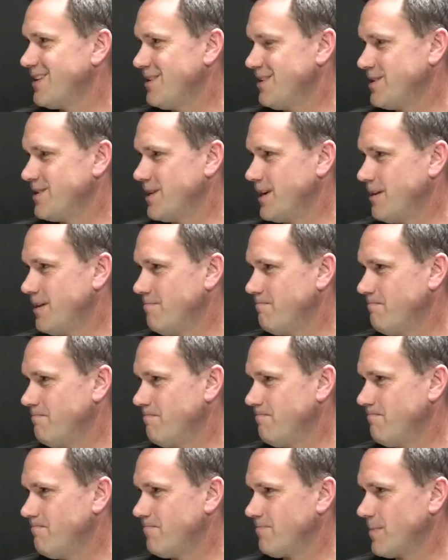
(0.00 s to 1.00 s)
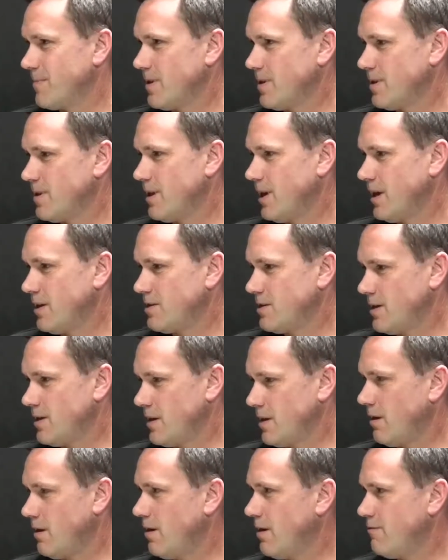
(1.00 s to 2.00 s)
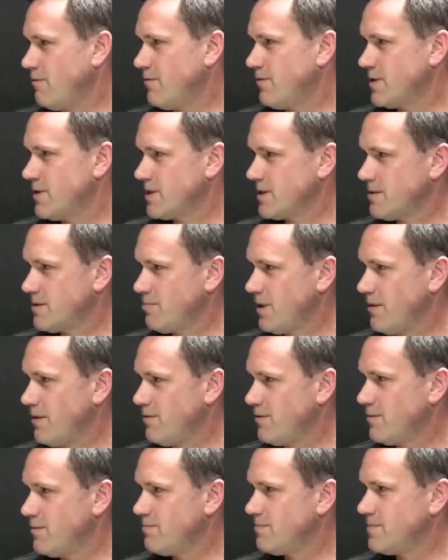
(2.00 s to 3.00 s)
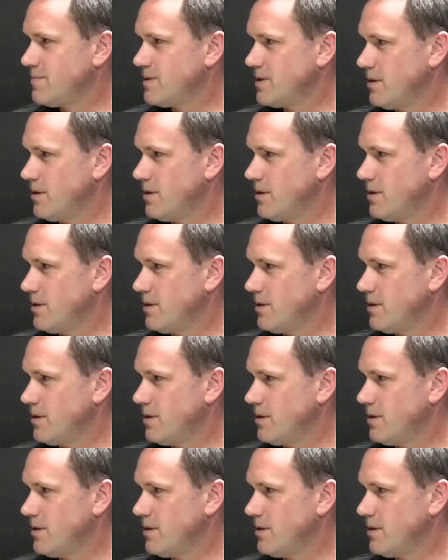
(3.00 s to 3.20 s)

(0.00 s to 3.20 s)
it's actually a live physics platform.